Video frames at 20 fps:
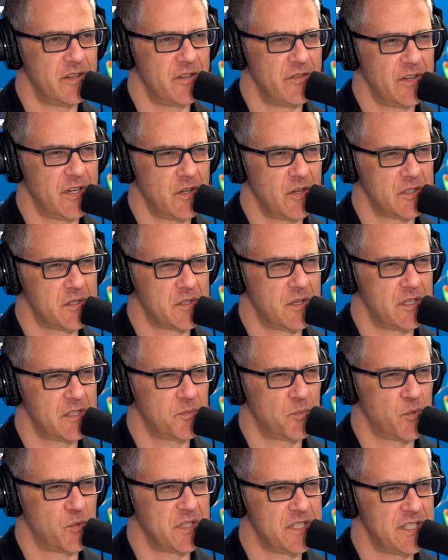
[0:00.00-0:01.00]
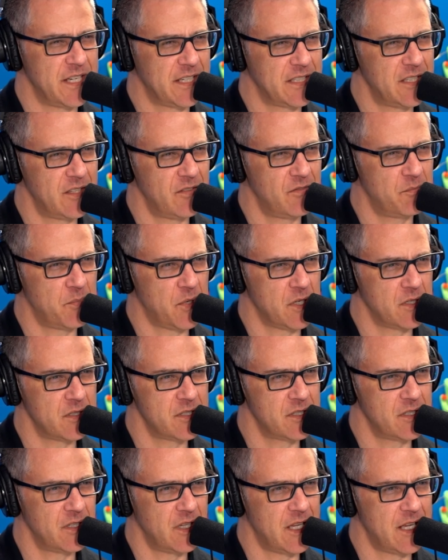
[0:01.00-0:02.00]
in the video. It's it's predictive
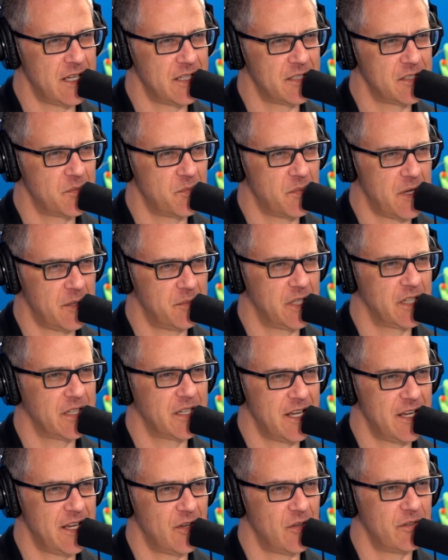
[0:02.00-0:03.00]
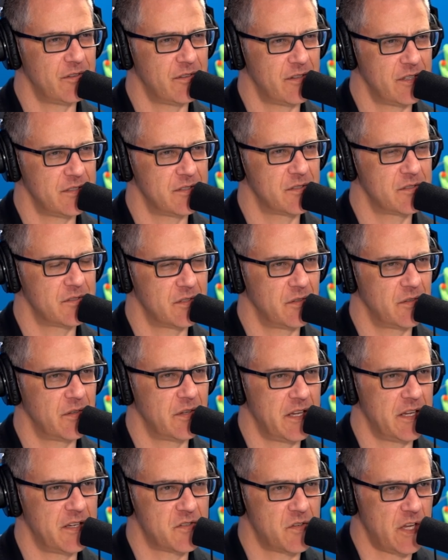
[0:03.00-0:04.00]
personalized public health. is
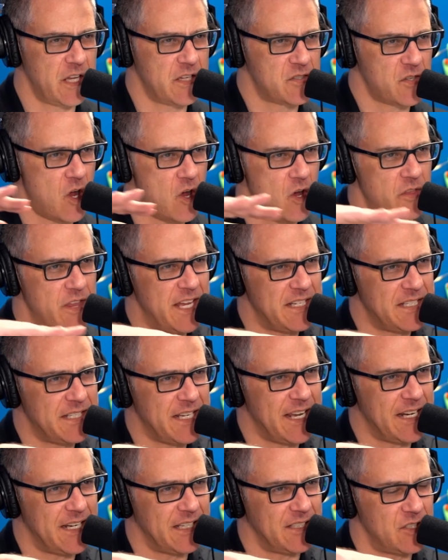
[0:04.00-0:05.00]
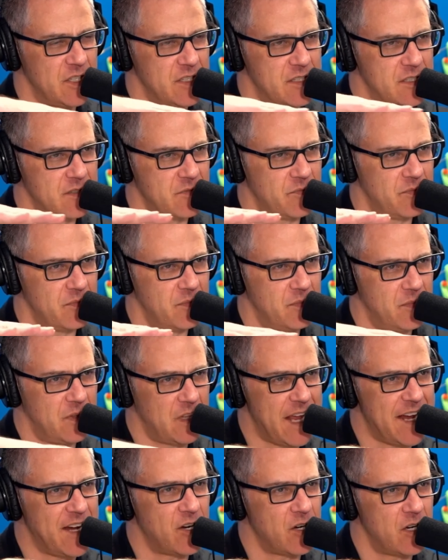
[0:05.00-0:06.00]
It's it's all that data just
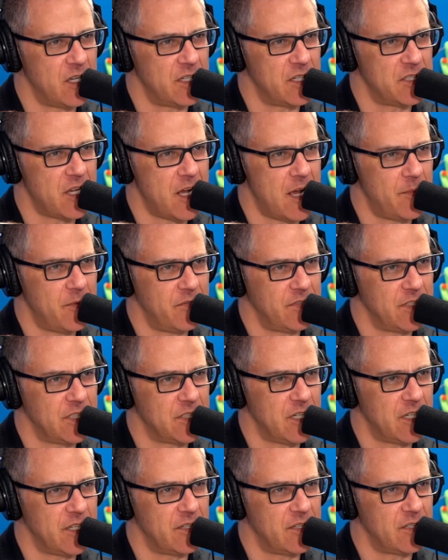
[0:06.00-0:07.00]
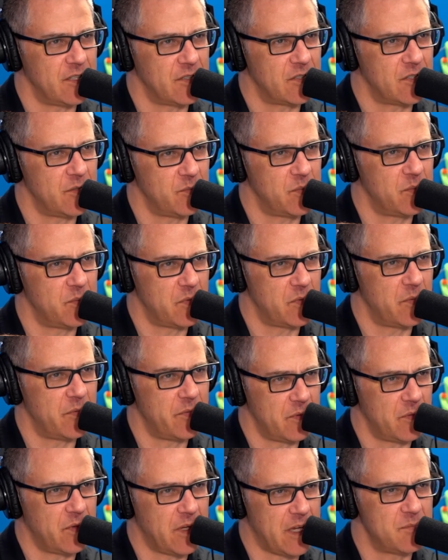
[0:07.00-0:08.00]
layered on top of each other to
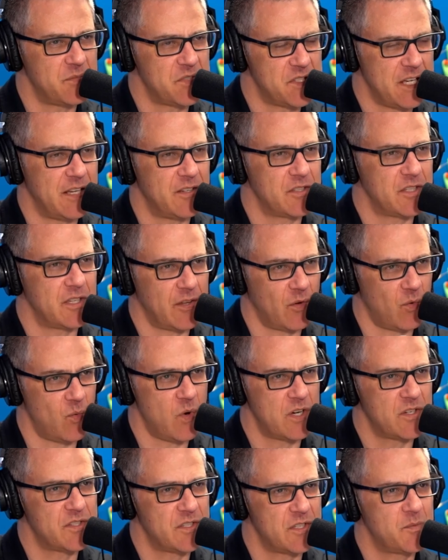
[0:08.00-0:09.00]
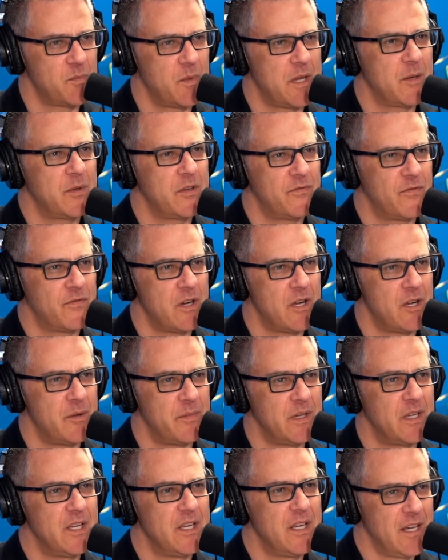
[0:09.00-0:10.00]
comes down to like where's this baby
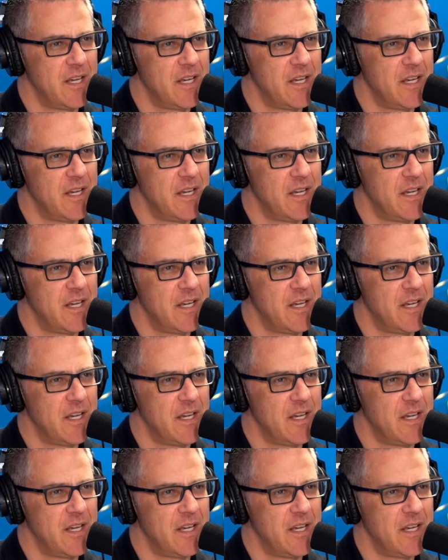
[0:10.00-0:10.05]
from